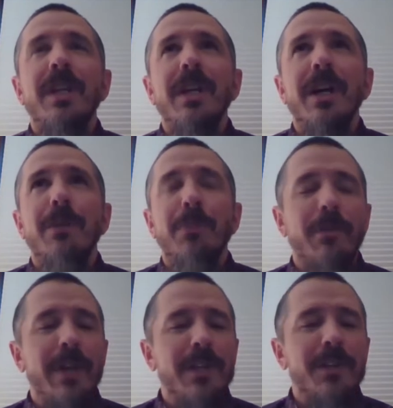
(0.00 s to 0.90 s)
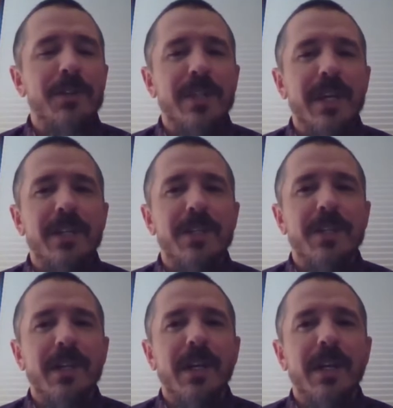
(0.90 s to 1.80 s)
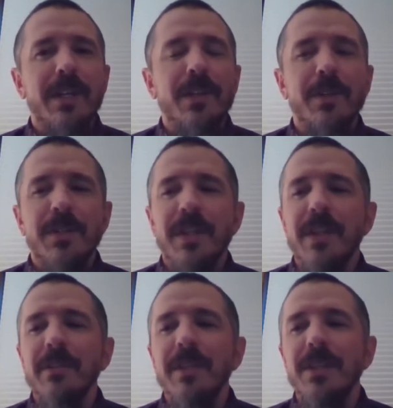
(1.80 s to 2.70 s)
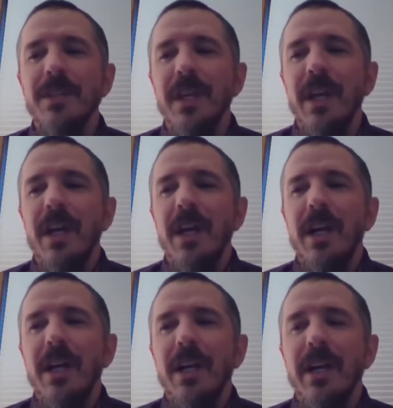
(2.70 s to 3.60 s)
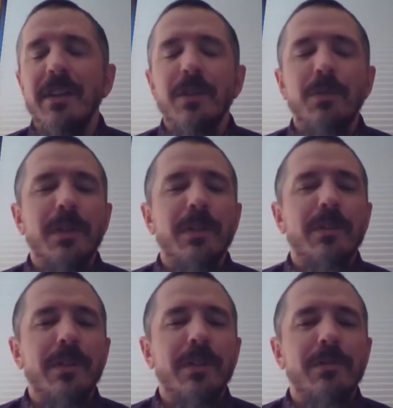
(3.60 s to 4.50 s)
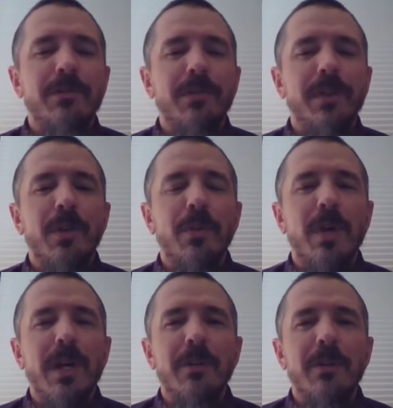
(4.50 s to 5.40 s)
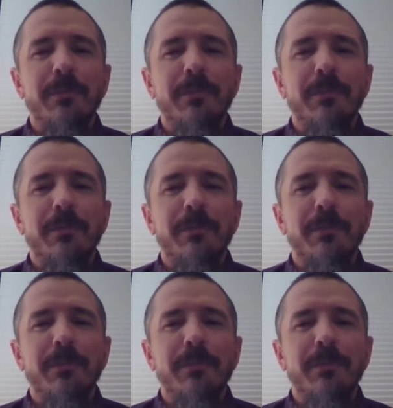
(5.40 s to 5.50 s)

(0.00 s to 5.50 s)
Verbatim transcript: uh, perennial sites, uh, you know, to say the least, uh, I think it would be, you know, really worthwhile.